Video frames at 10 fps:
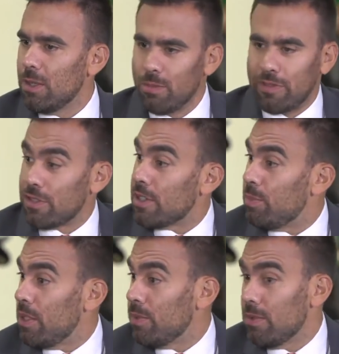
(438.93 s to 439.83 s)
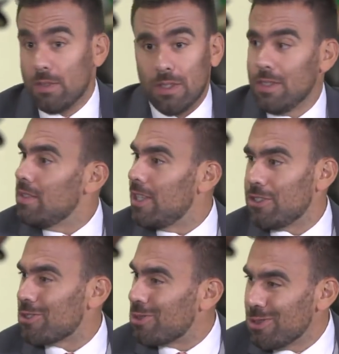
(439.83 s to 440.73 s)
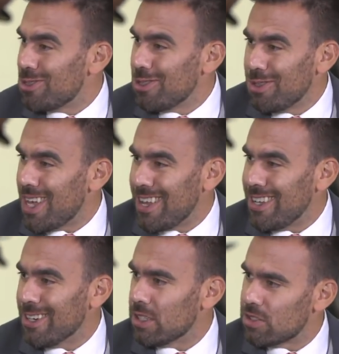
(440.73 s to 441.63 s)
But for some people, they just cruise through that year.